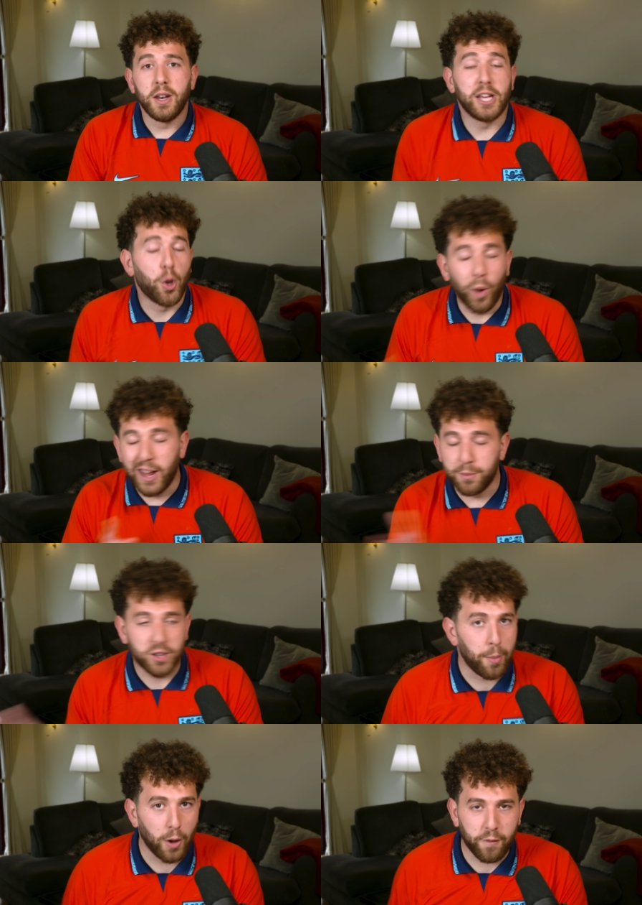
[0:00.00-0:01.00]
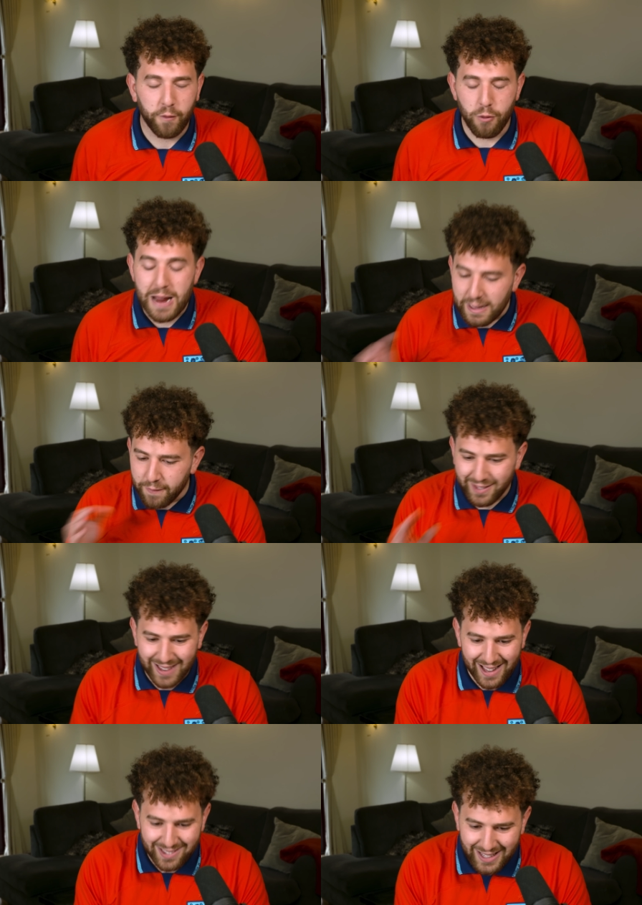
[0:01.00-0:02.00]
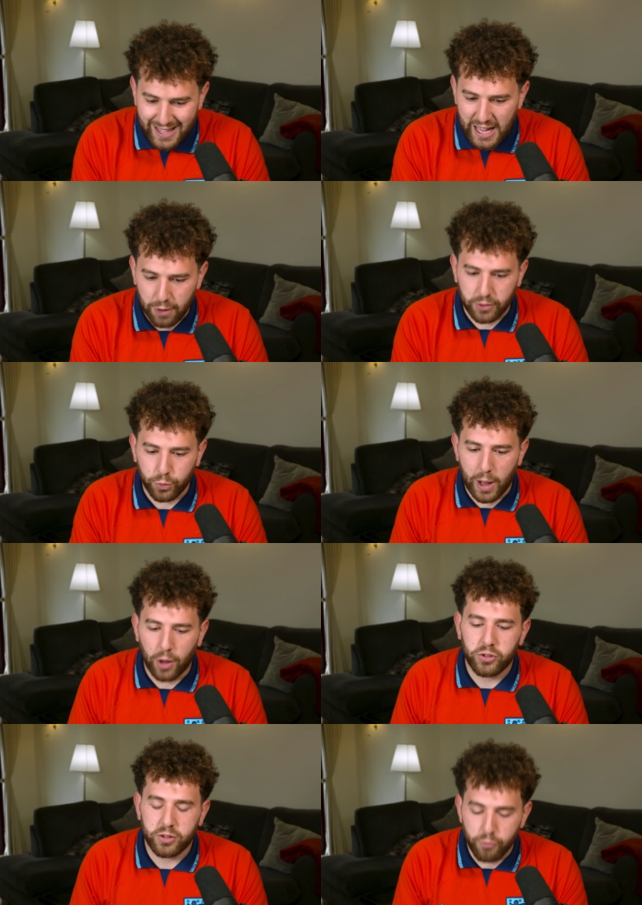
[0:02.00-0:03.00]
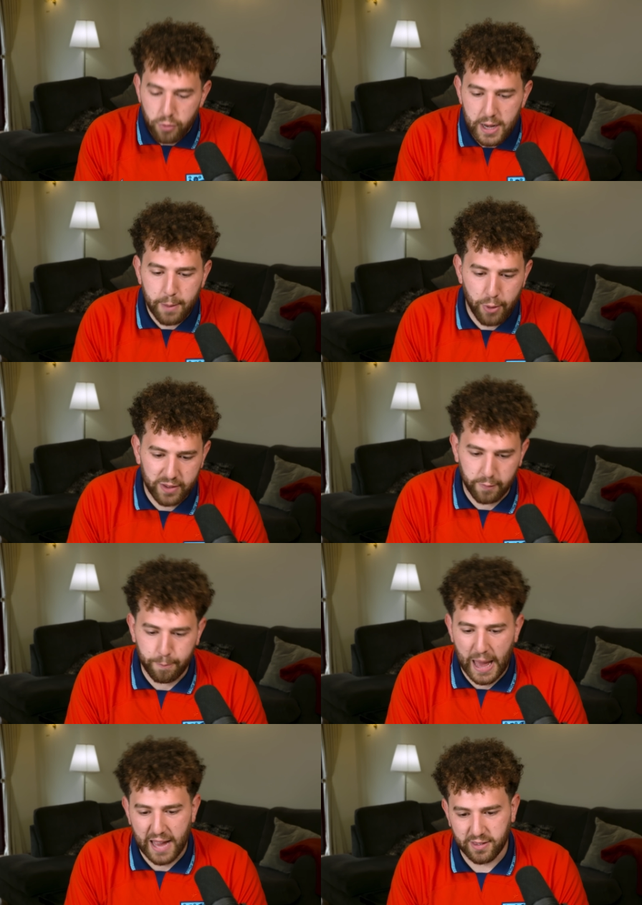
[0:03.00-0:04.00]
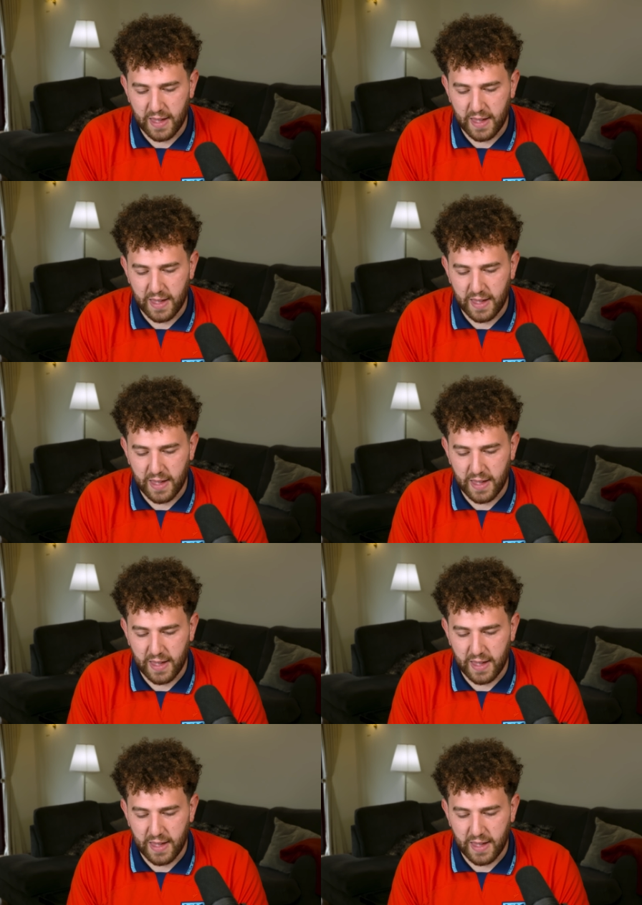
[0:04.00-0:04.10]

Nico Williams coming off a really fantastic year as well. So some really impressive players